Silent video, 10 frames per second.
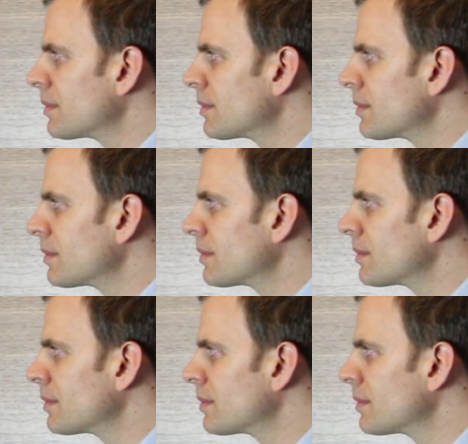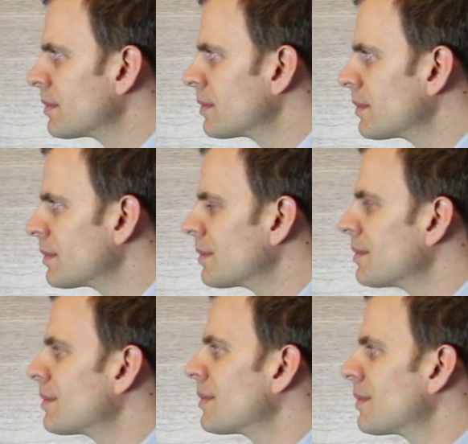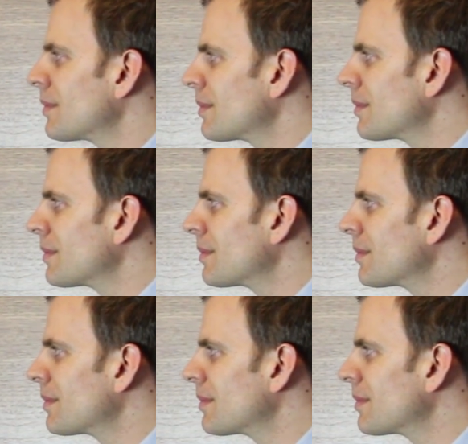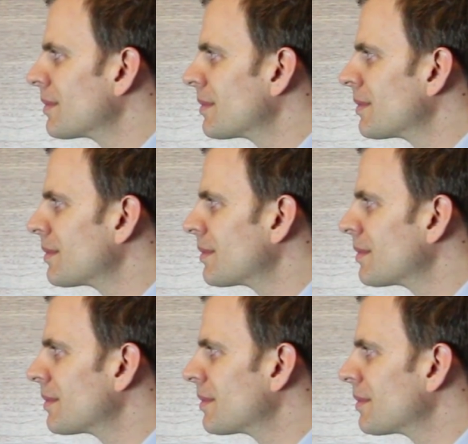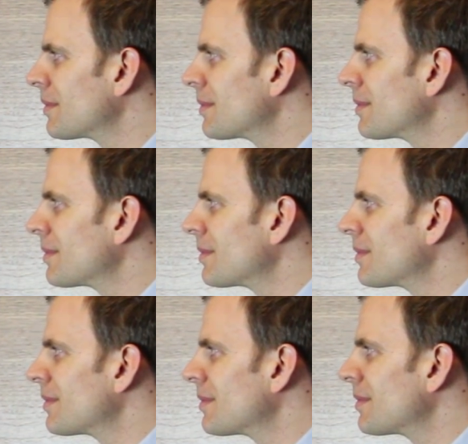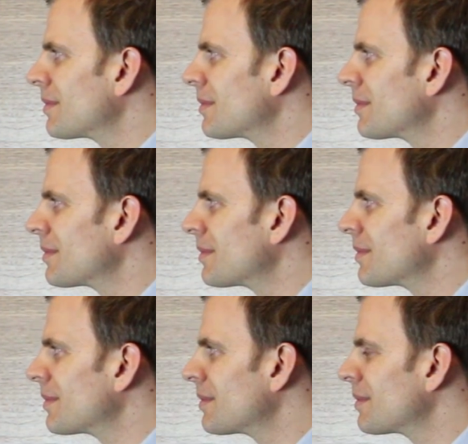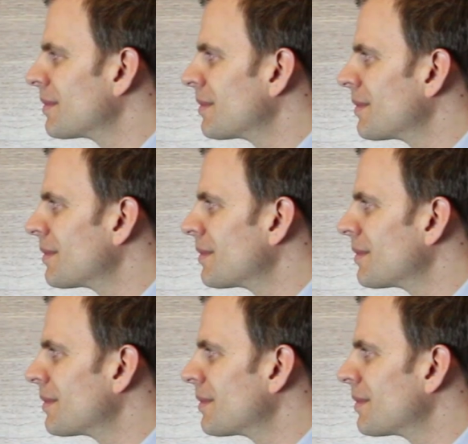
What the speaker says: [no speech]